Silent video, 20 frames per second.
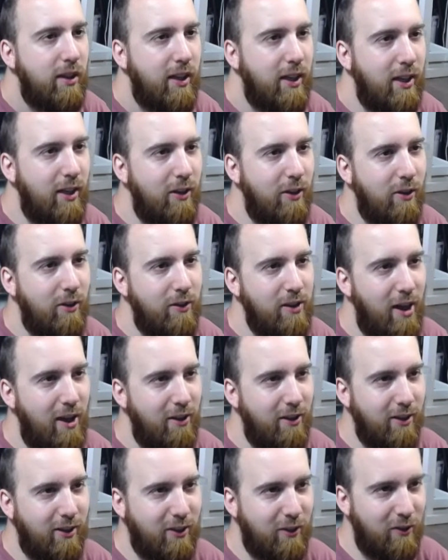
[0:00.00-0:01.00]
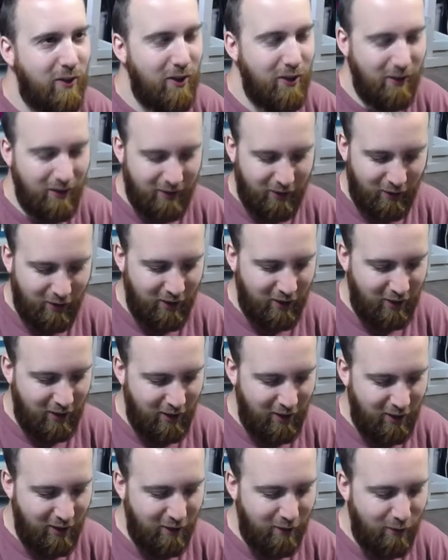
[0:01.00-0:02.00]
Ew, that looks gross.
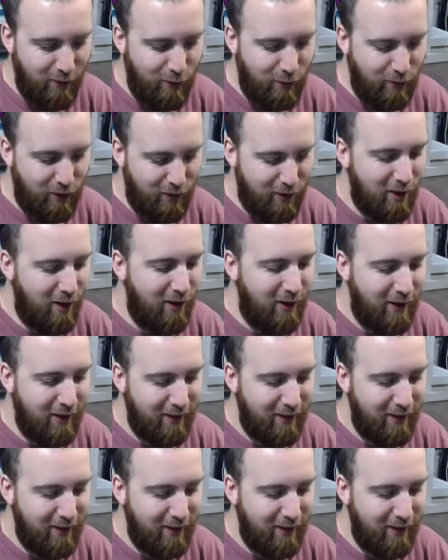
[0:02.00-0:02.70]
Christian, don't you start.